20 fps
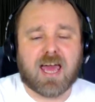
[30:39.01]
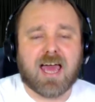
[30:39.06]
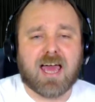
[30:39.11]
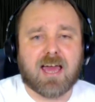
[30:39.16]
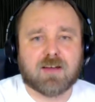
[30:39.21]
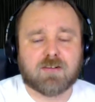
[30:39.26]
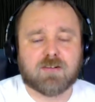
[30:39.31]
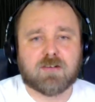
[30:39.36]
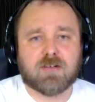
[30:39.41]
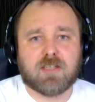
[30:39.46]

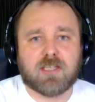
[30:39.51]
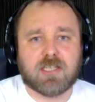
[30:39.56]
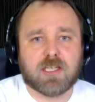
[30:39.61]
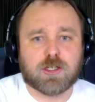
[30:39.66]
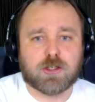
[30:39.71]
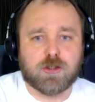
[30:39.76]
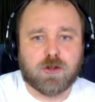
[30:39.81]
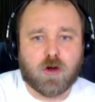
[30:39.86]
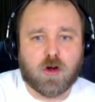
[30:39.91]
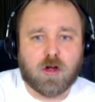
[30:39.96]
actually
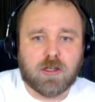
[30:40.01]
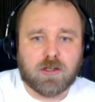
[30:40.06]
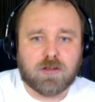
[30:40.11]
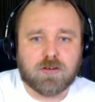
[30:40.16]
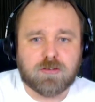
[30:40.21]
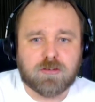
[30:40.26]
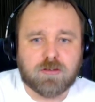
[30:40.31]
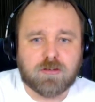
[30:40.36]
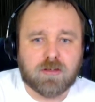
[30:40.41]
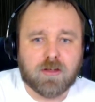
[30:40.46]

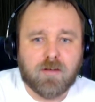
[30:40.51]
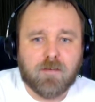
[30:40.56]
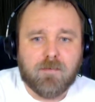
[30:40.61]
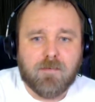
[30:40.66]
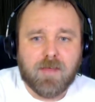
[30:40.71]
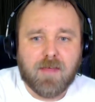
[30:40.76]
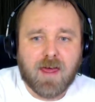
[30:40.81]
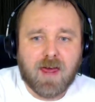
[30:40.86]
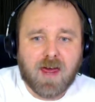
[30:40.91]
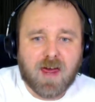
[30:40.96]
acknowledged
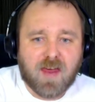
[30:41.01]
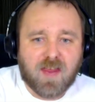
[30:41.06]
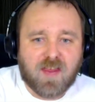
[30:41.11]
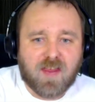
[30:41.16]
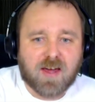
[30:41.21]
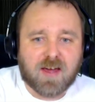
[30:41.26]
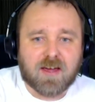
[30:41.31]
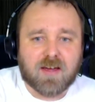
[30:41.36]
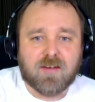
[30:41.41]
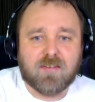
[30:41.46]

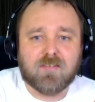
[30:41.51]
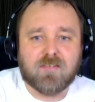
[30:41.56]
that